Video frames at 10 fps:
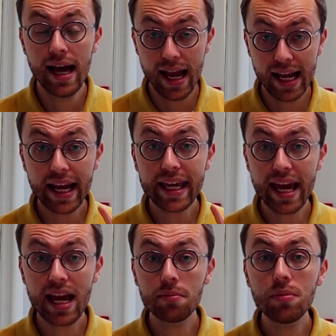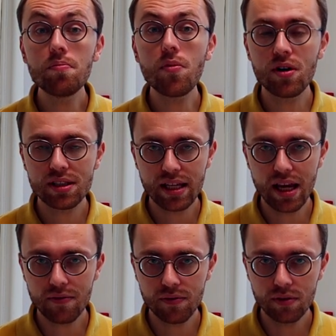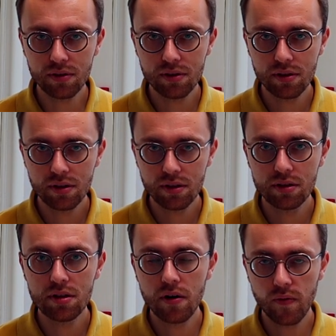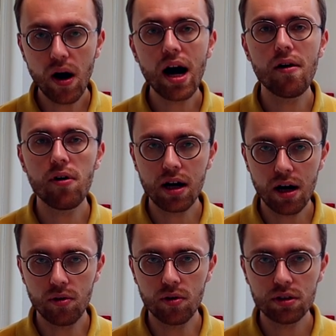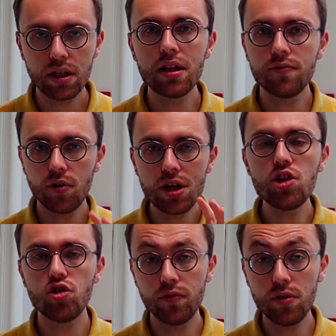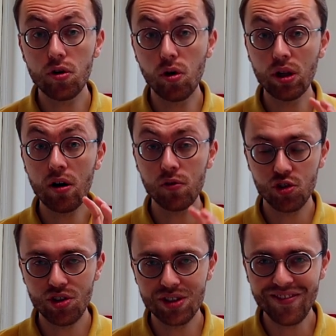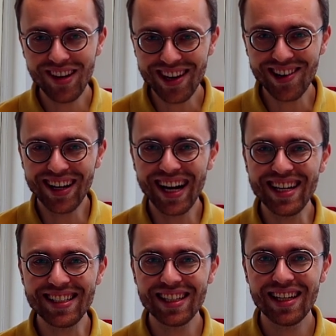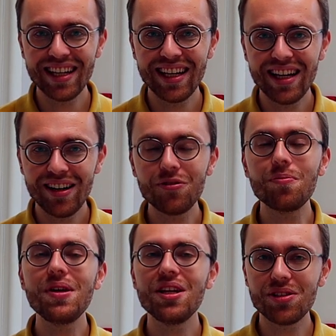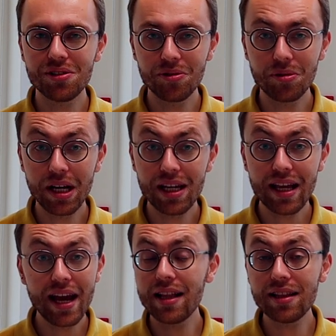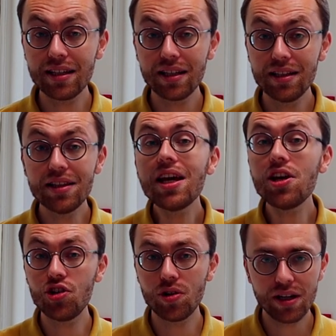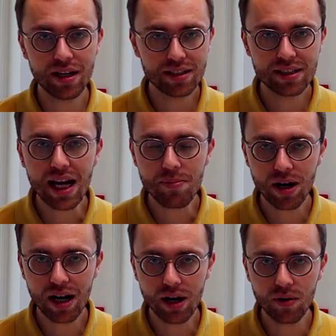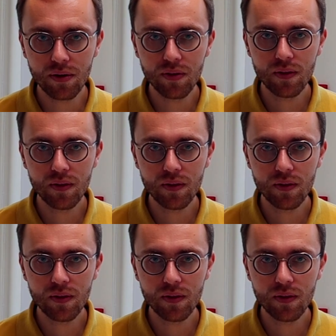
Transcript: And I can't be more thankful for our cohort and for each of you who are now watching the video, guys, for being so great. And naturally, somehow,